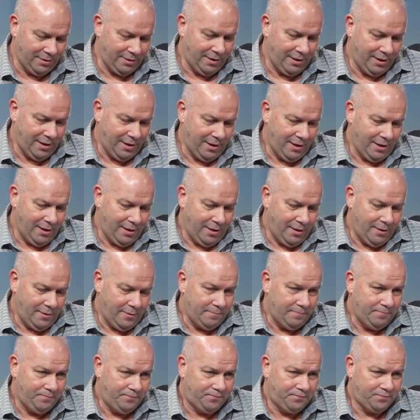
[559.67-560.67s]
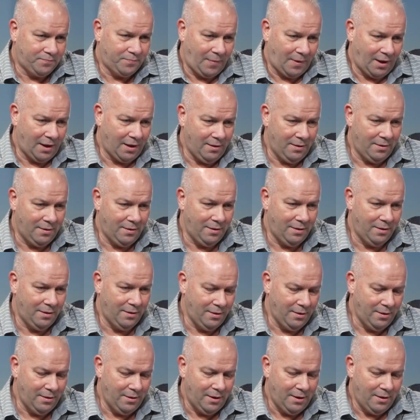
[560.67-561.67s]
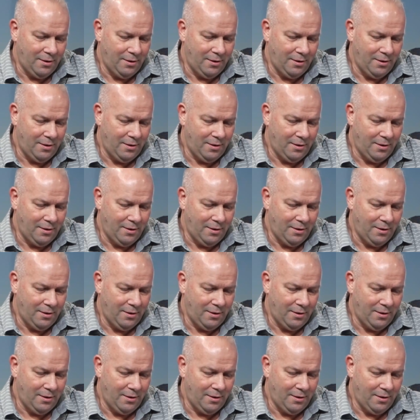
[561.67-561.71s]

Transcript: Well, what a coincidence. I have a spoon right